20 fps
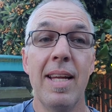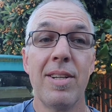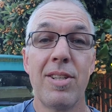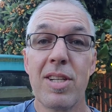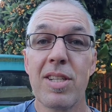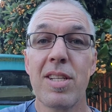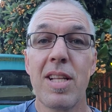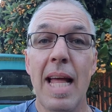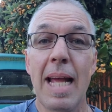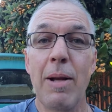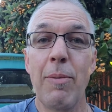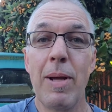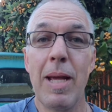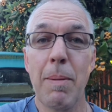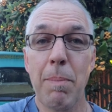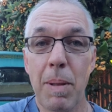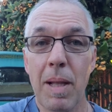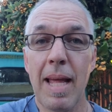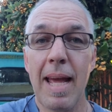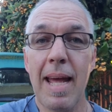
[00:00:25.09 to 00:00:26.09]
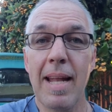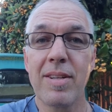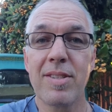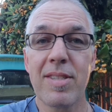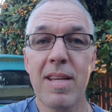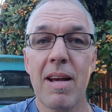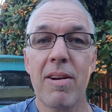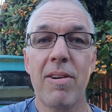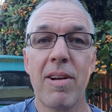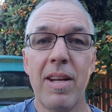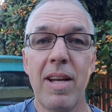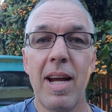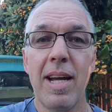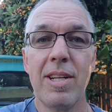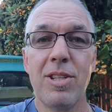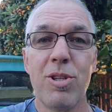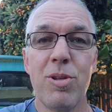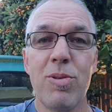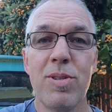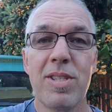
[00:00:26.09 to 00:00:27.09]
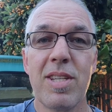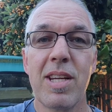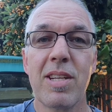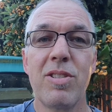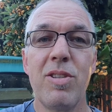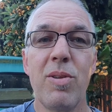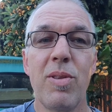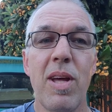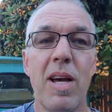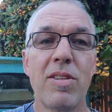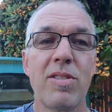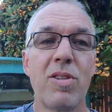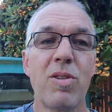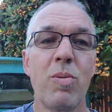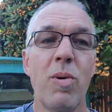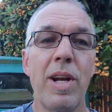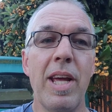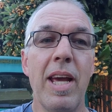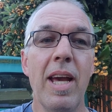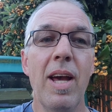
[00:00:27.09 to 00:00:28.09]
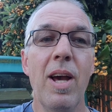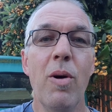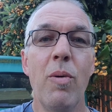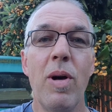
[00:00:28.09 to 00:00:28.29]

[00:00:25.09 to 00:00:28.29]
Just like we had planned, Saturday night, June 6, 2020.